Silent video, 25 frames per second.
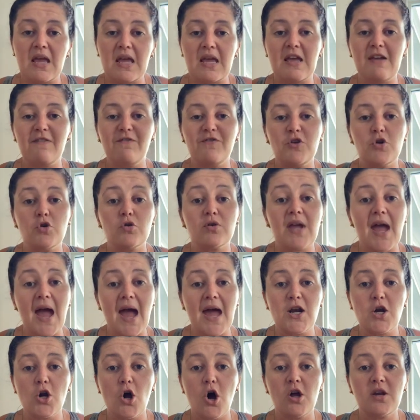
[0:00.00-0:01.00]
If you
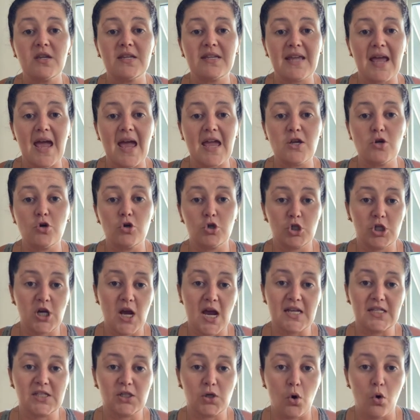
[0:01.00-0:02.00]
cannot get your
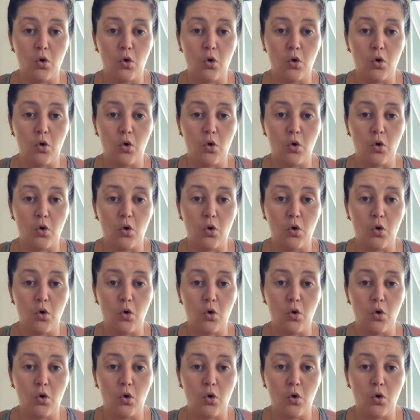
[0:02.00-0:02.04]
chest